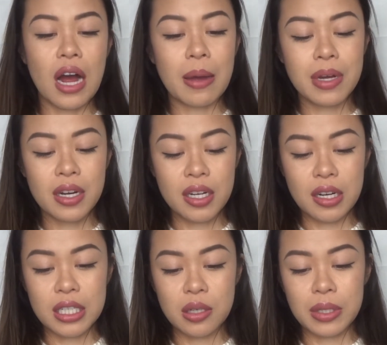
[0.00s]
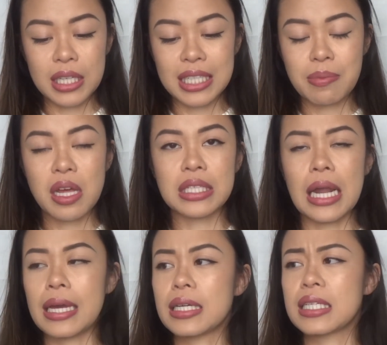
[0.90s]
I'm kind of curious to what this smells
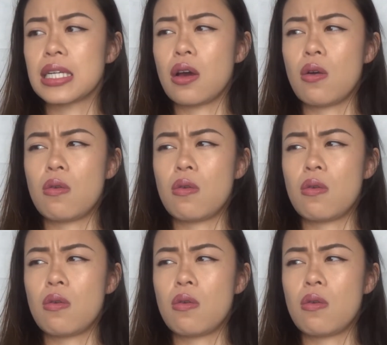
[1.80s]
like, so.